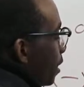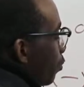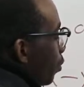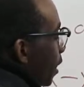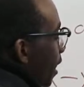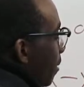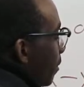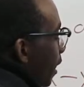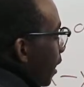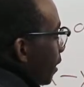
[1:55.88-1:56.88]
will
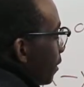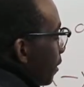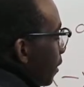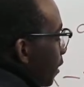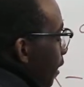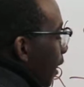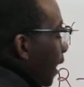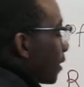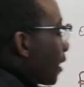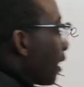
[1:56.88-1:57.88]
come and
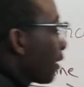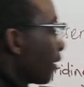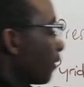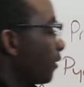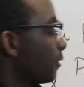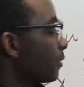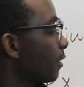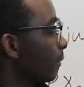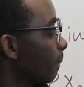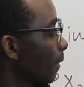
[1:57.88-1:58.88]
attack
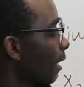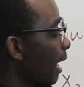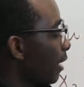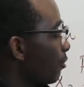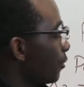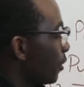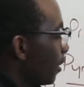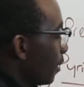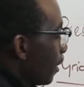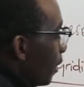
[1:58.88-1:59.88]
this
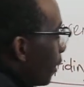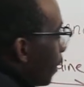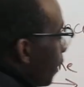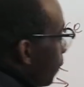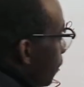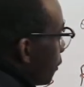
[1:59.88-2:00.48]
hydrogen, and